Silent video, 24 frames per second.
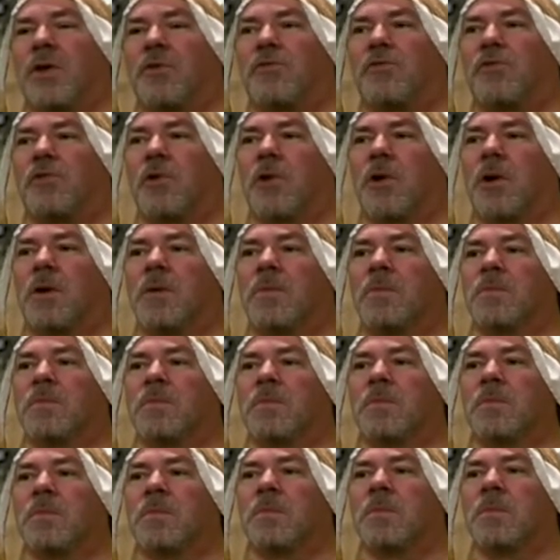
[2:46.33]
for.
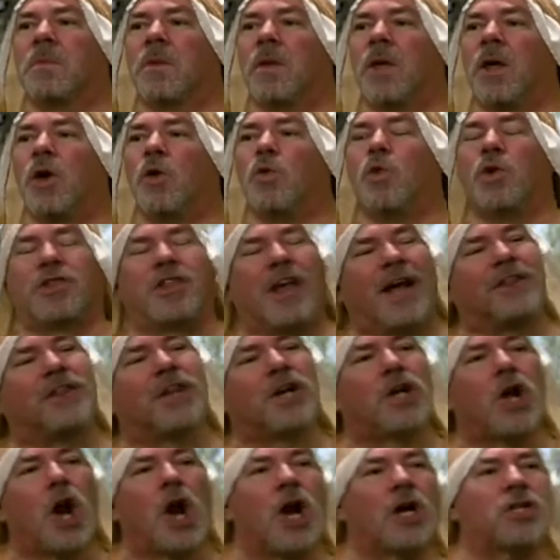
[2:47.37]
With that, the
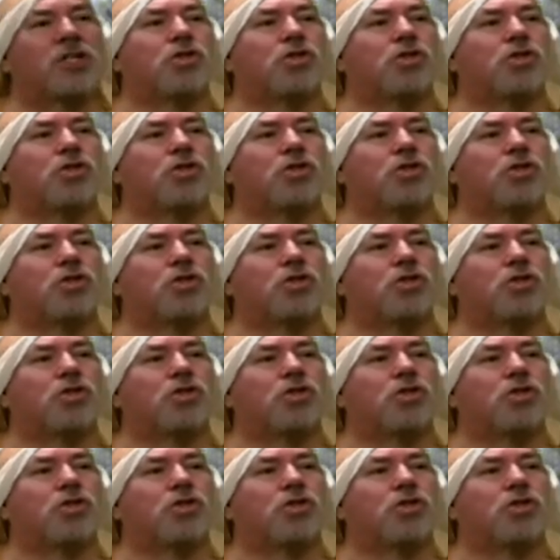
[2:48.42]
guards